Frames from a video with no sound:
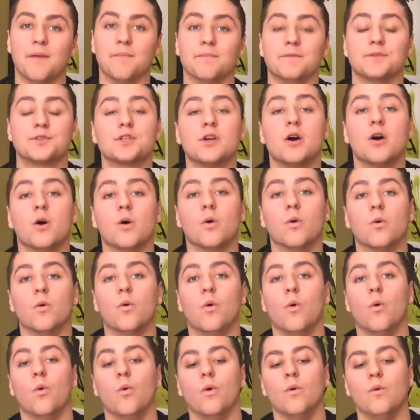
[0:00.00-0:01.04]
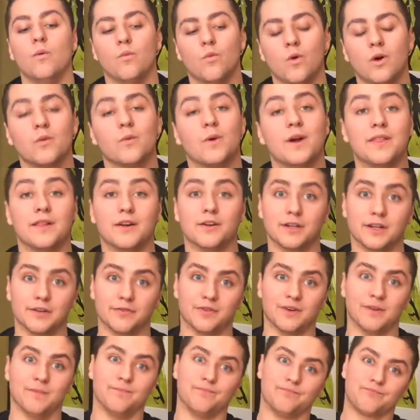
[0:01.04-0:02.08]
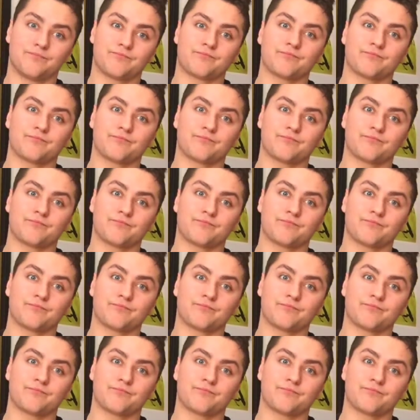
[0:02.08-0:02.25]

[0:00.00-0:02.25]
So one way they're different.